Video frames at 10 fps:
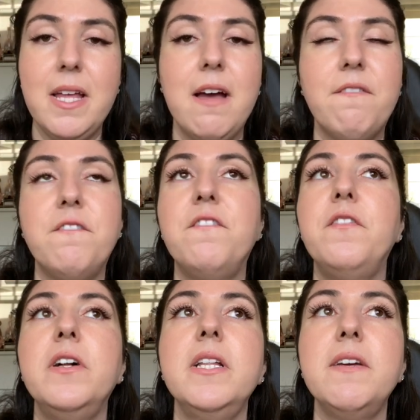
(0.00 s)
they have
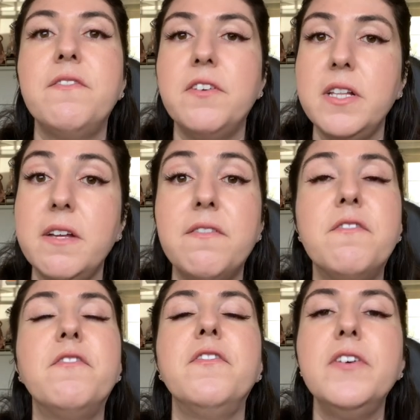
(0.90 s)
fully, fully,
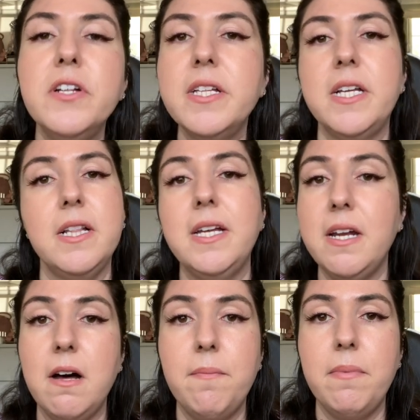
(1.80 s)
fully
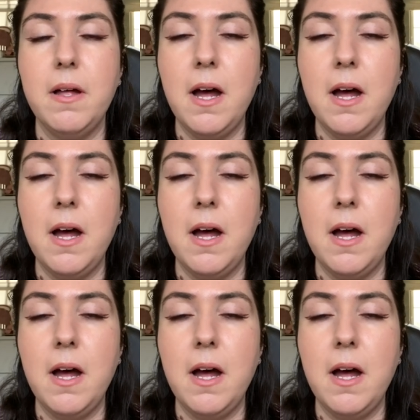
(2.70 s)
lit up,